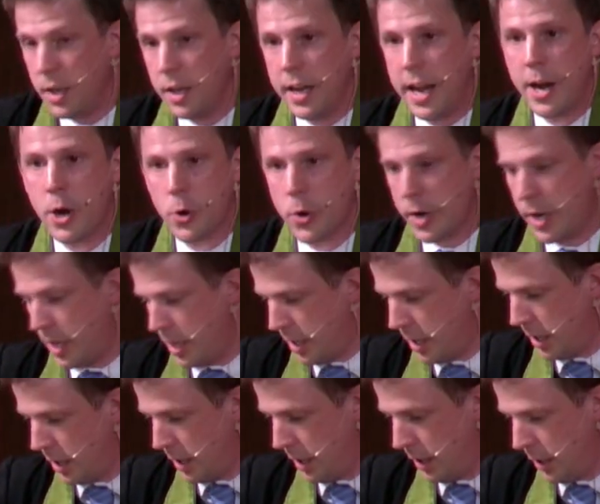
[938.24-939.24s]

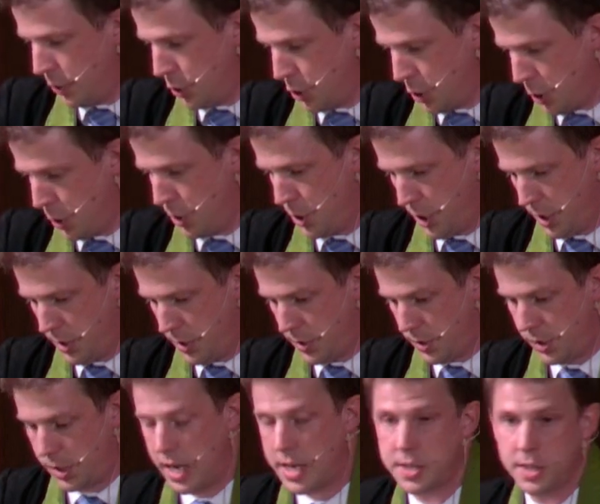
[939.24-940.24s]
area
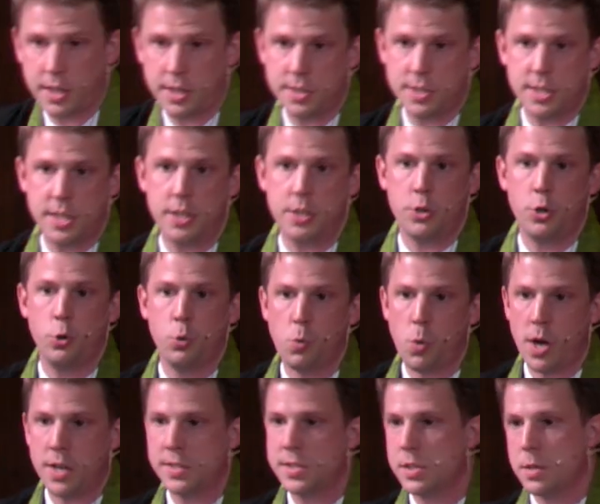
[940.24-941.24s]
churches and continue
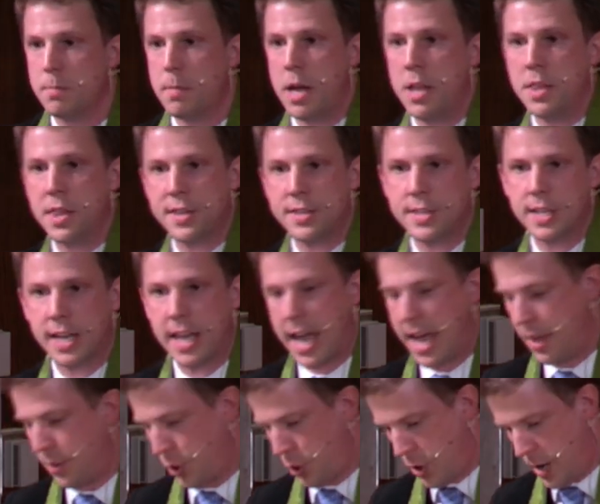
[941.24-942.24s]
once a month to
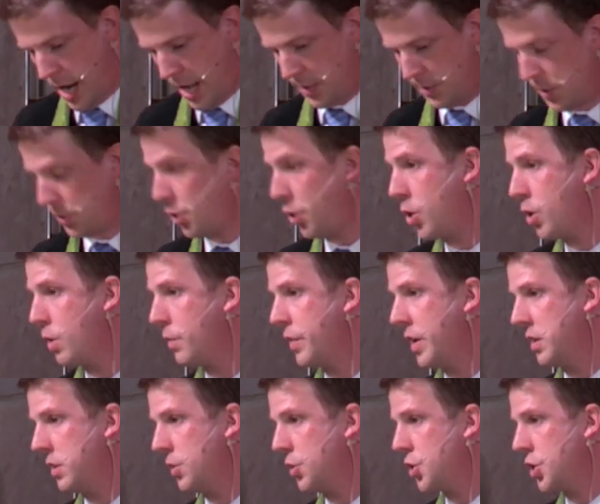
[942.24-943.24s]
gather and serve
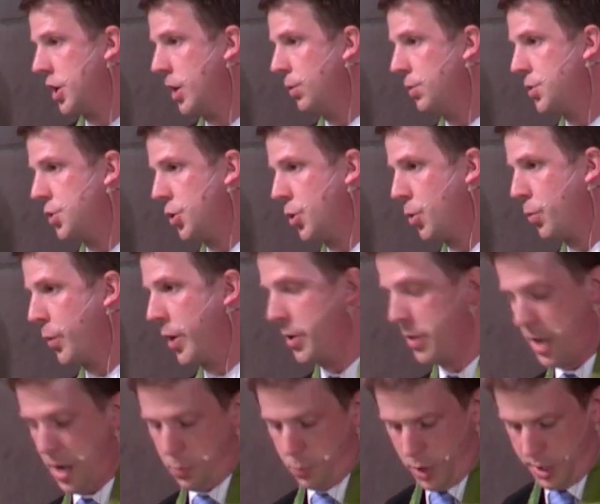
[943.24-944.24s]
at the shelter where
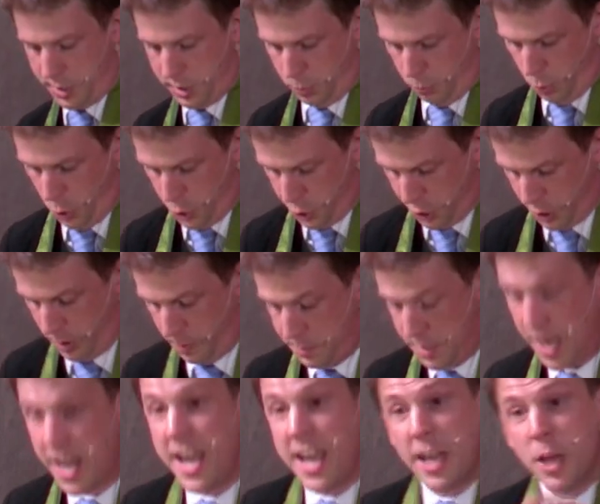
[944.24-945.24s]
they once
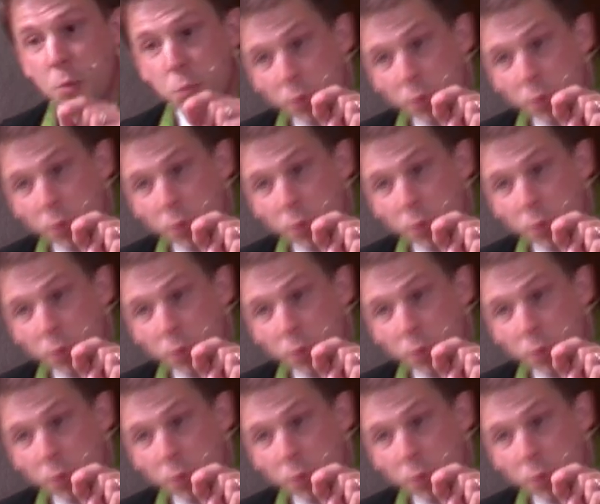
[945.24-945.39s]
worshiped. It